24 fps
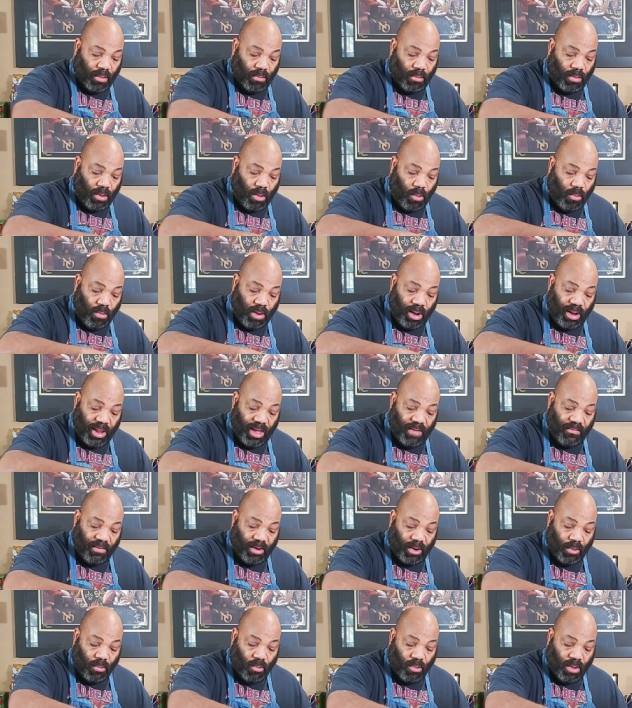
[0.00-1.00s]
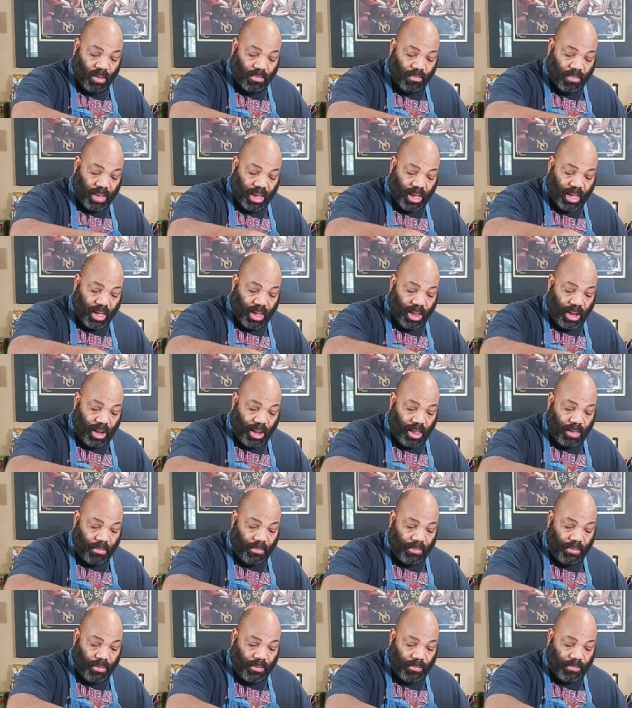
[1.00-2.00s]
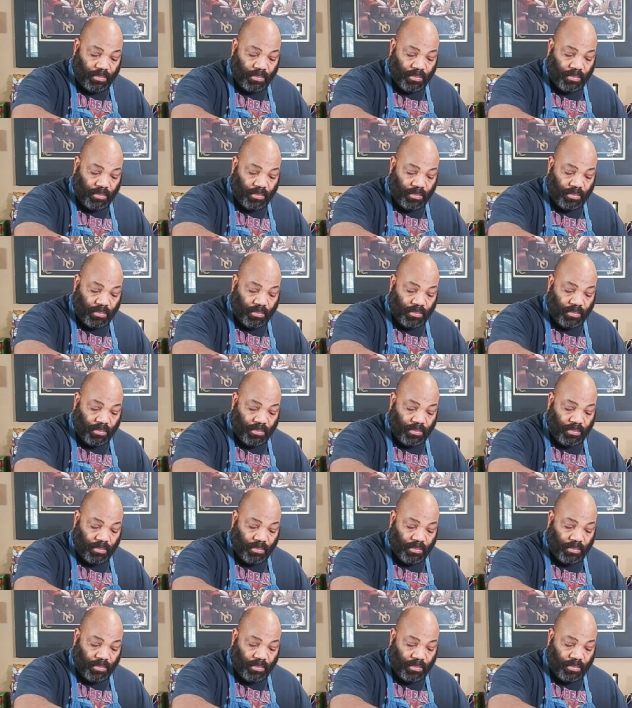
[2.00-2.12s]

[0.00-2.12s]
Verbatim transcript: We don't want to leave it in one big clump.